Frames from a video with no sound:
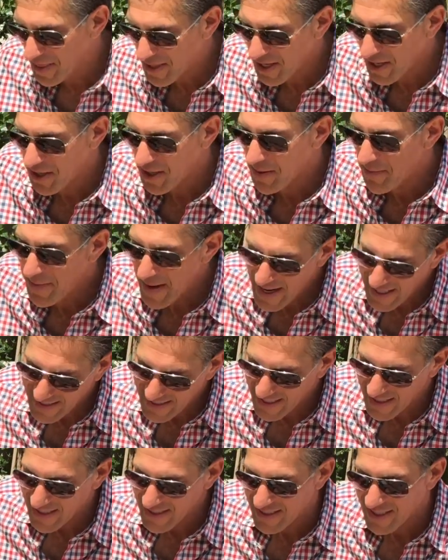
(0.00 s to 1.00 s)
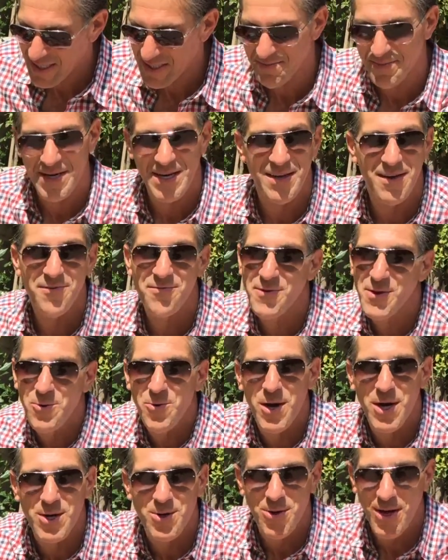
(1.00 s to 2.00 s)
but then on the backside it says, but if you
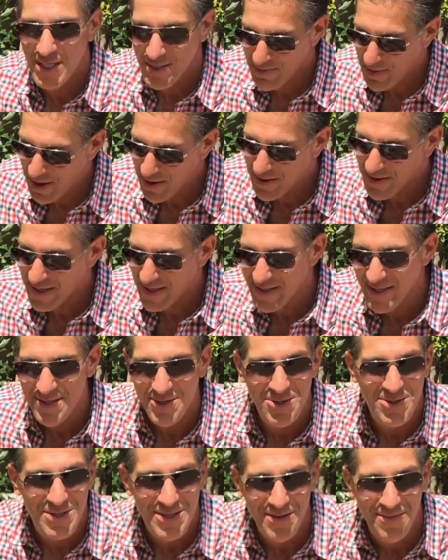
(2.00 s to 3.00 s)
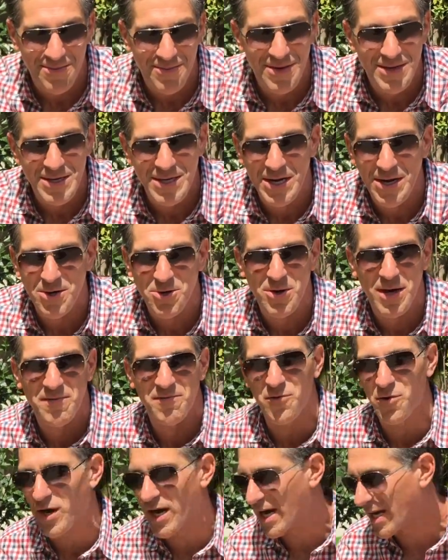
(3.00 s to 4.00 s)
want to cross-pollinate, these are some, you know,
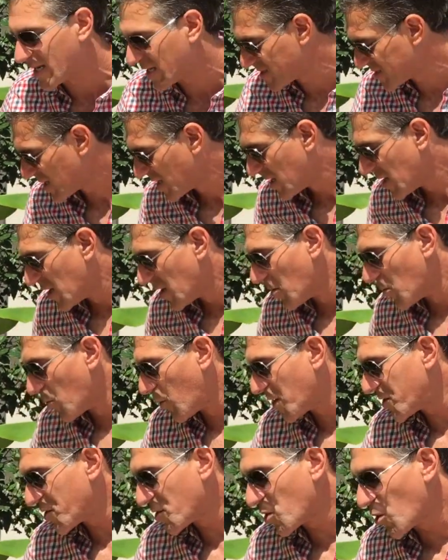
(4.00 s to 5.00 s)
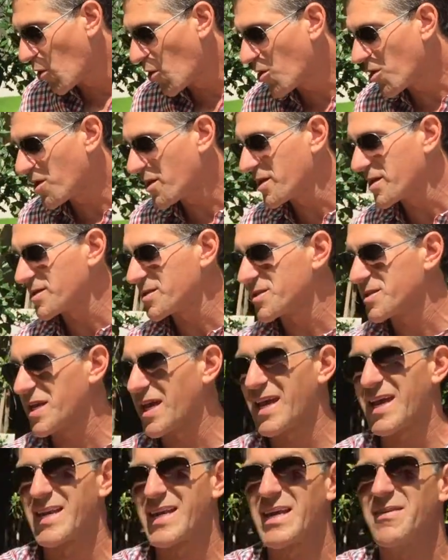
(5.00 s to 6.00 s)
great varieties. What the goal is,
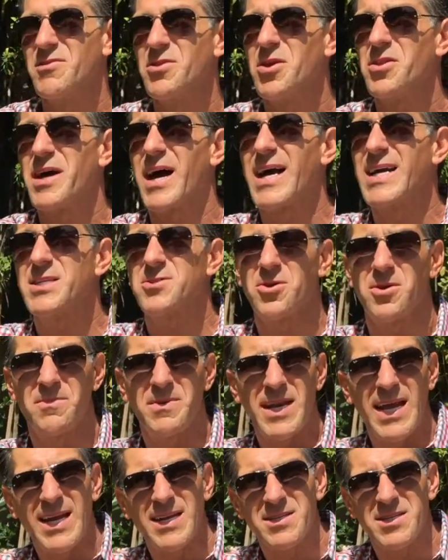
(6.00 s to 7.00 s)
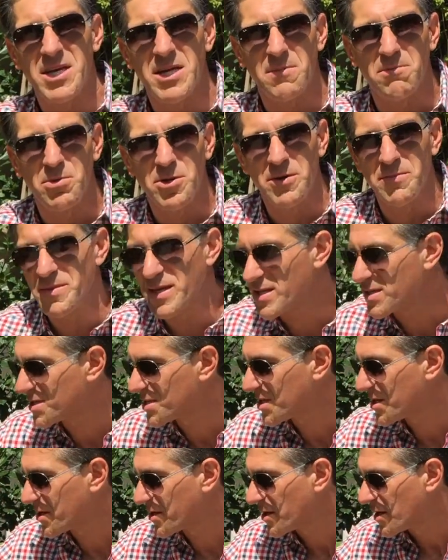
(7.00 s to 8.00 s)
and even though the ice cream banana is going to bloom
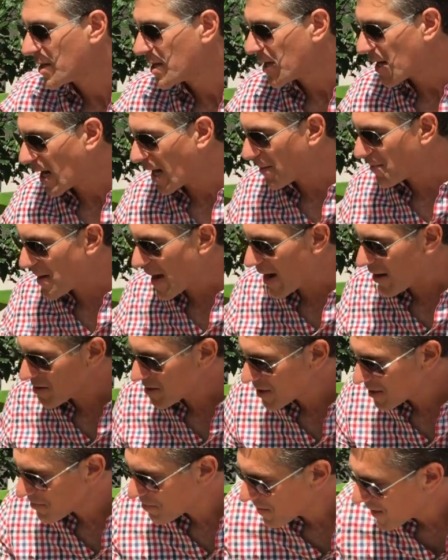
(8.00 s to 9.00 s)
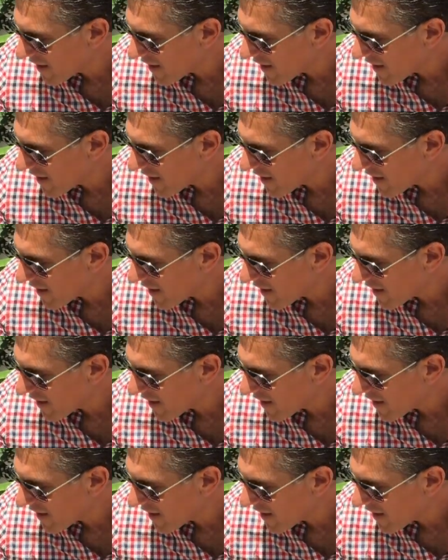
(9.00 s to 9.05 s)
this year, I'm now going to